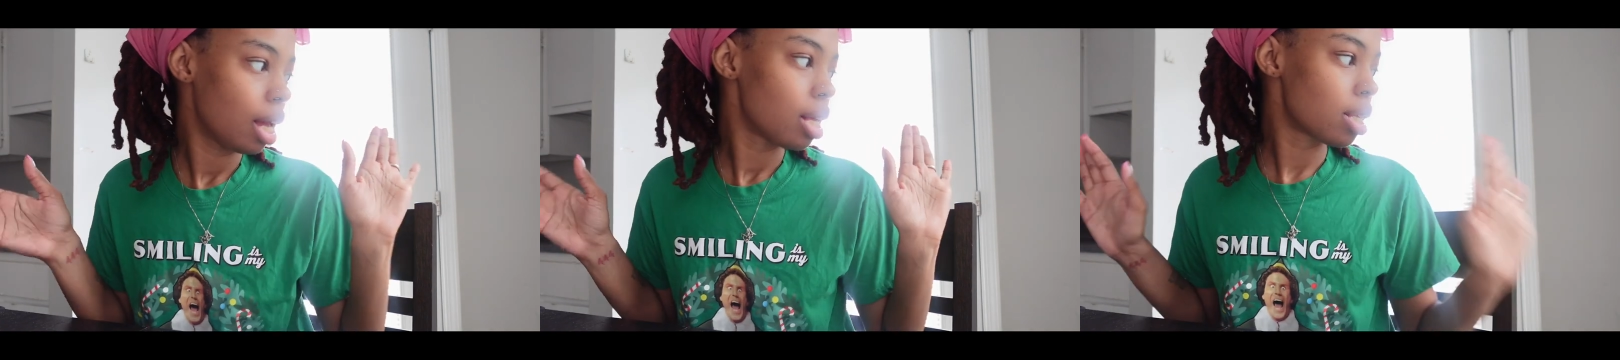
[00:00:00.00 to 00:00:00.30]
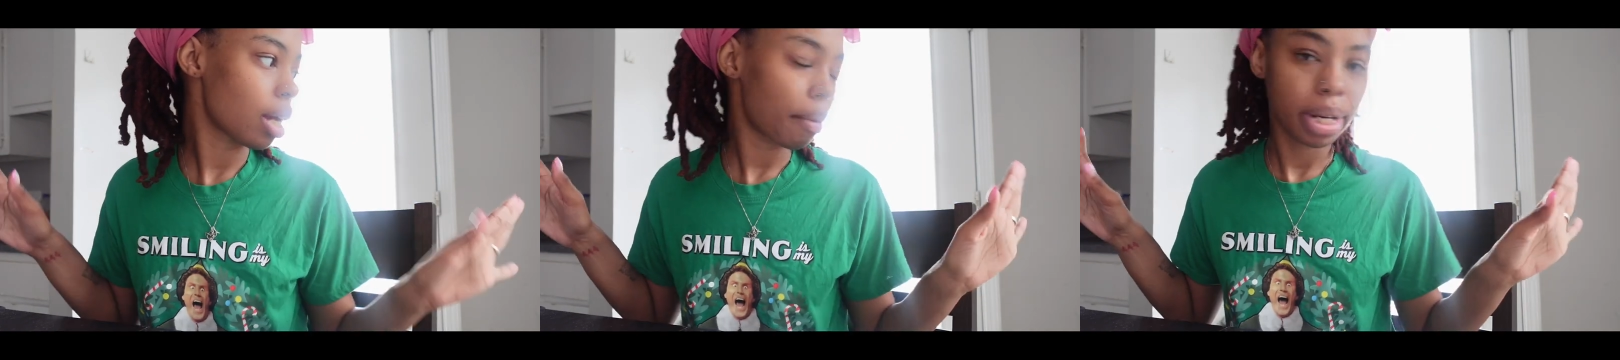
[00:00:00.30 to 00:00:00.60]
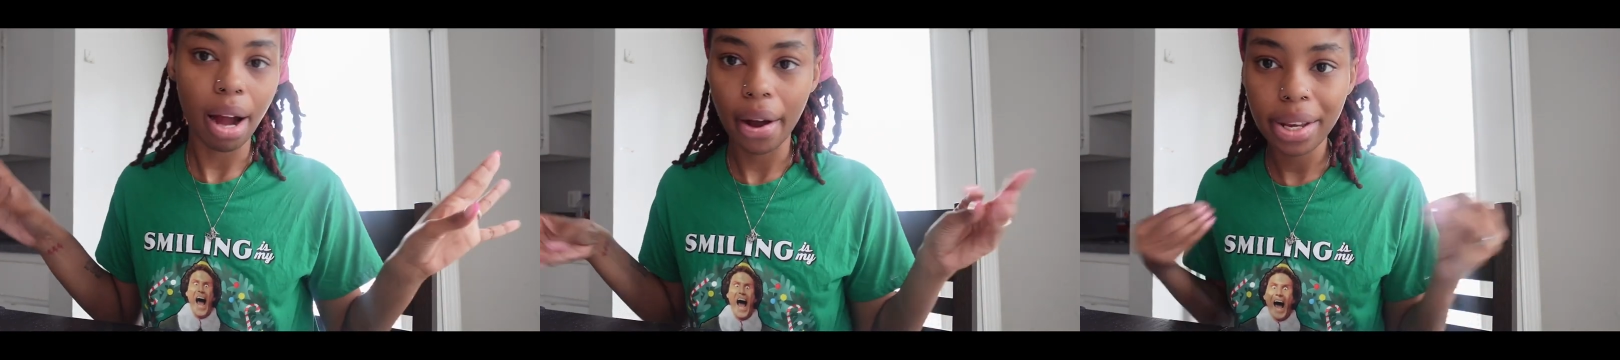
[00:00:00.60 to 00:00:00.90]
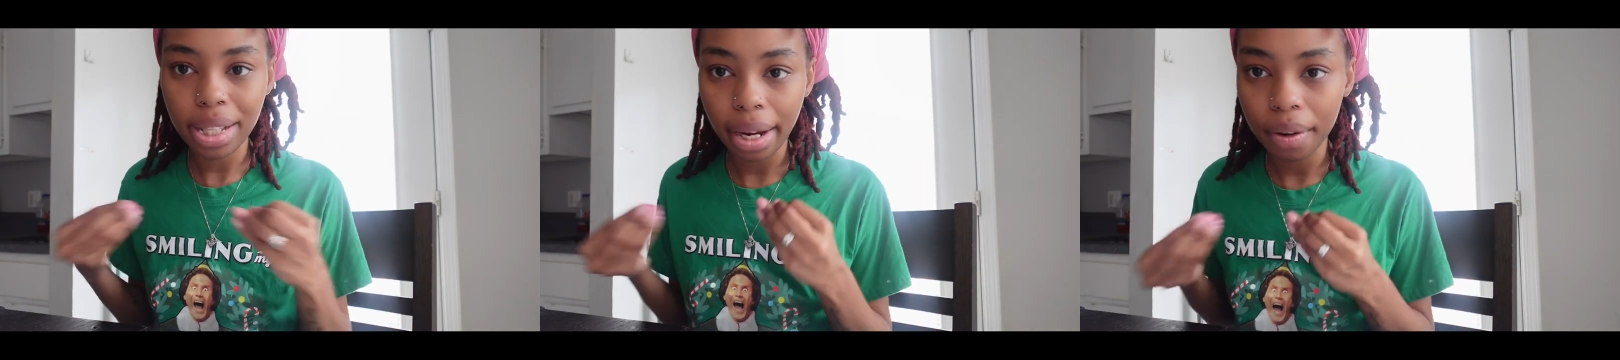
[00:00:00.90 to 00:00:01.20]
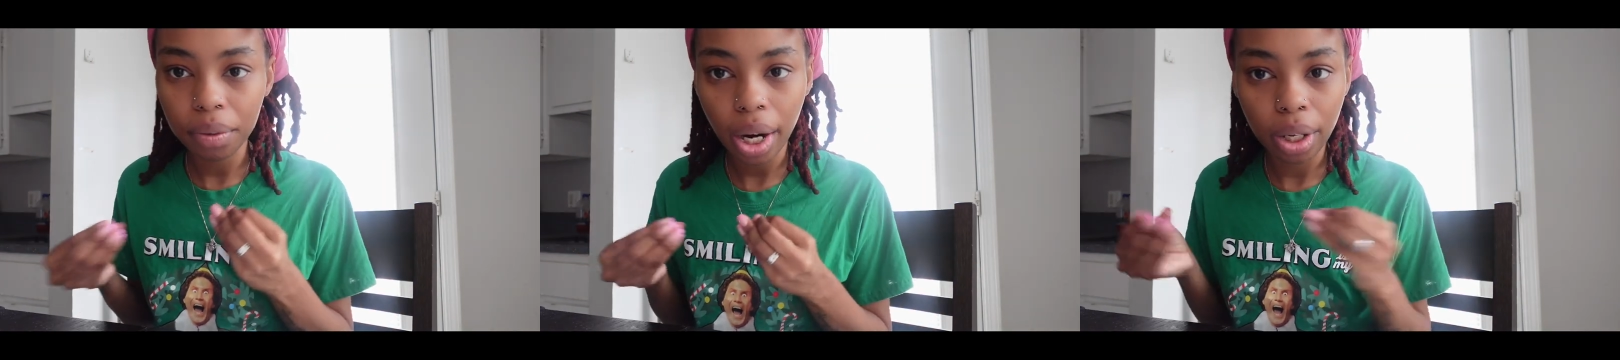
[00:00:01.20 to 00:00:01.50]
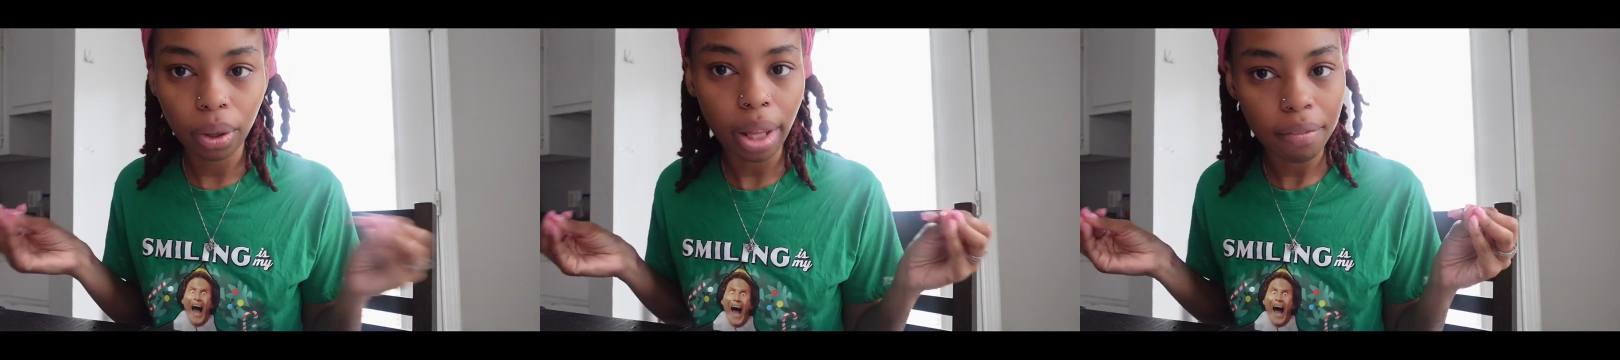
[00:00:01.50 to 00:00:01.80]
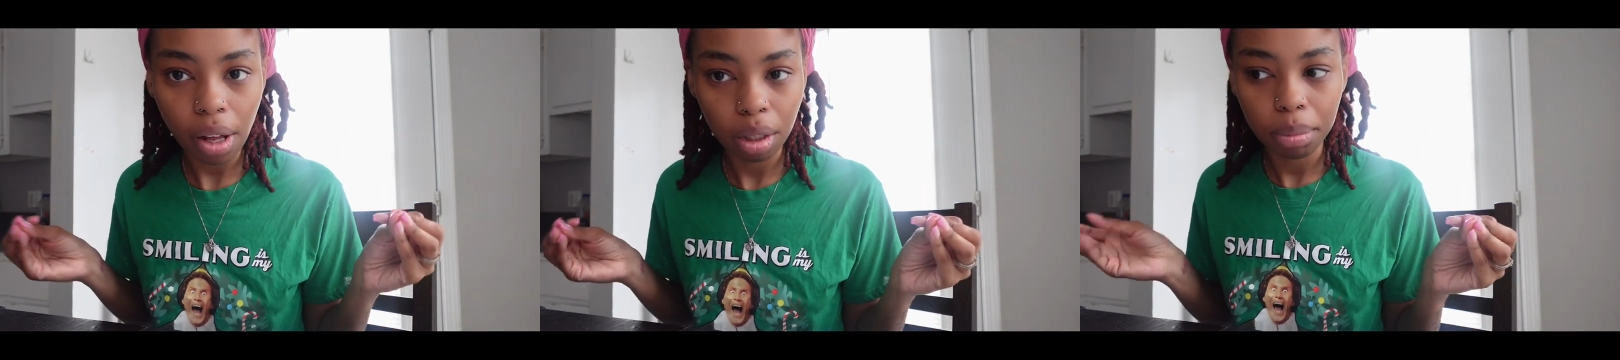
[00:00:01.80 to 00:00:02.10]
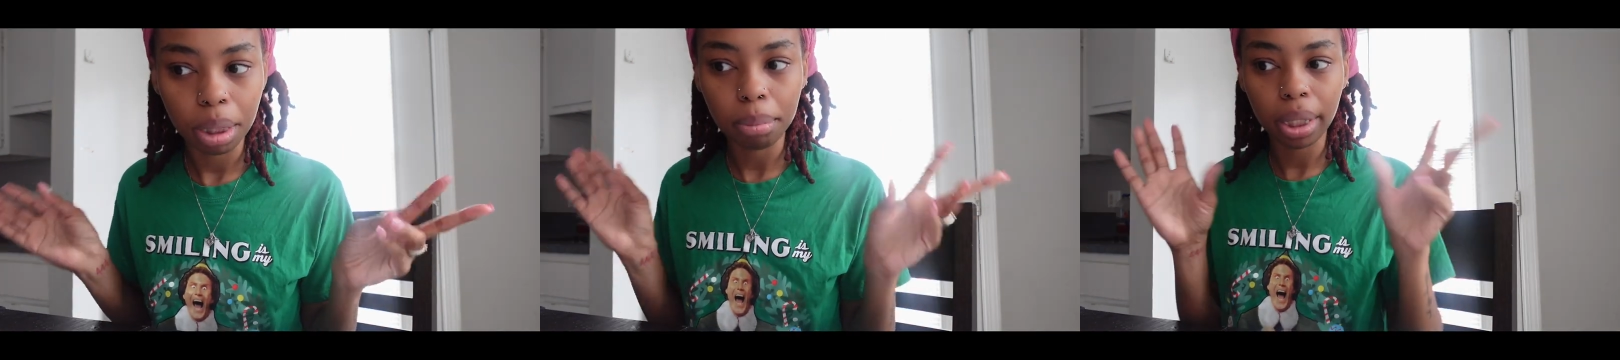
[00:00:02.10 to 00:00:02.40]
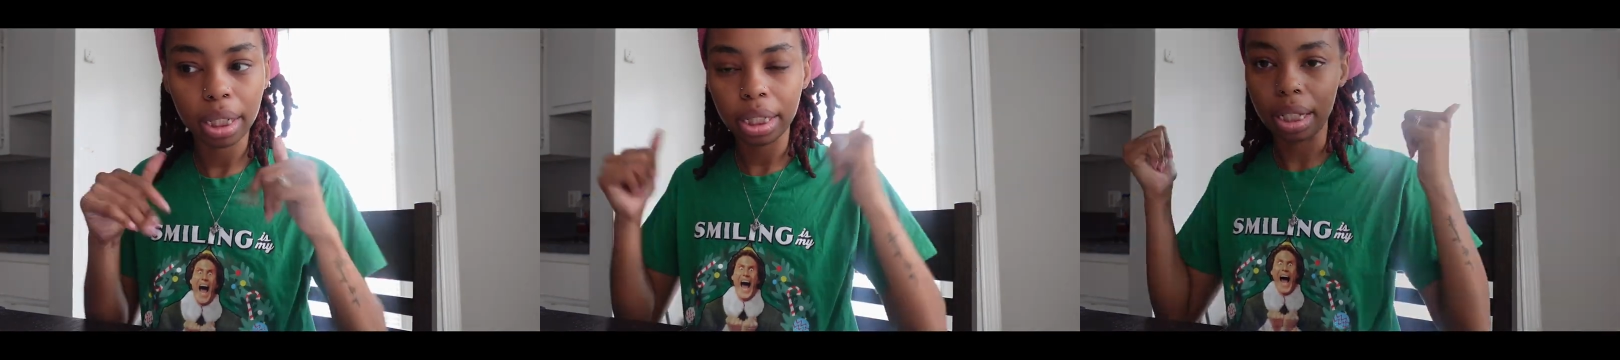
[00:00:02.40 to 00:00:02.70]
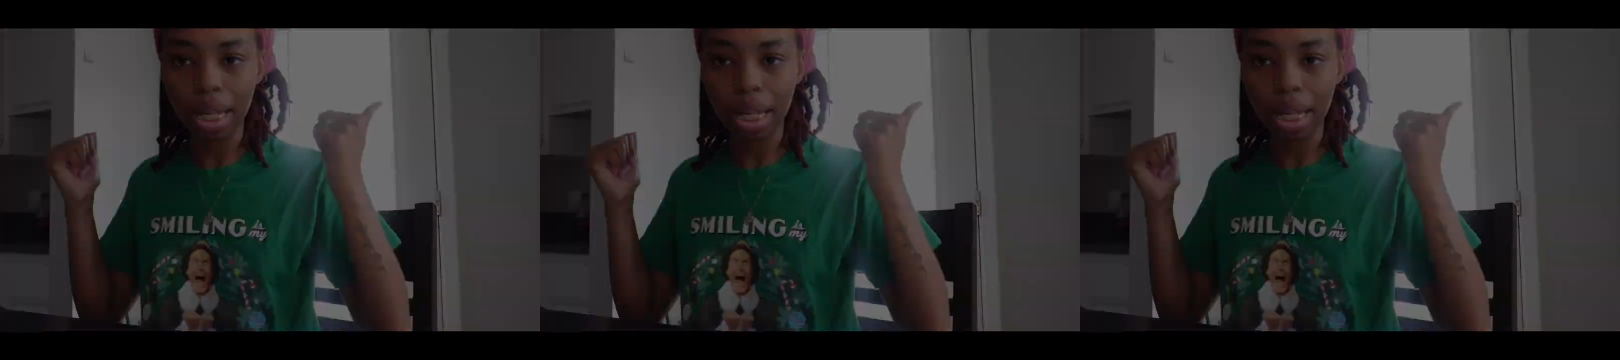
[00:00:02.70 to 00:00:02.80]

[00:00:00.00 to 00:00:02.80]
Sorry, y'all. It's like everywhere I go, they follow me. But yeah.